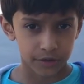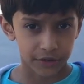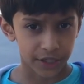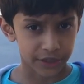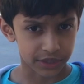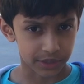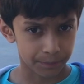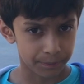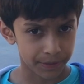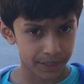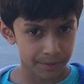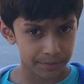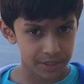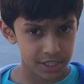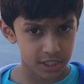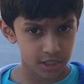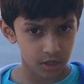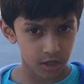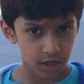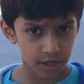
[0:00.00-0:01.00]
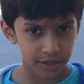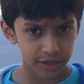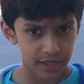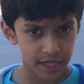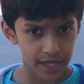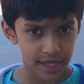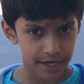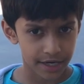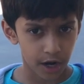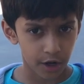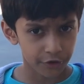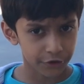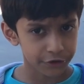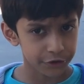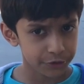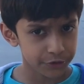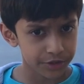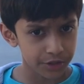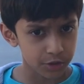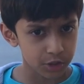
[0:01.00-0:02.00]
that the pygmy sloth and other
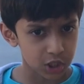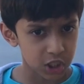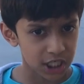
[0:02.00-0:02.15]
three-toed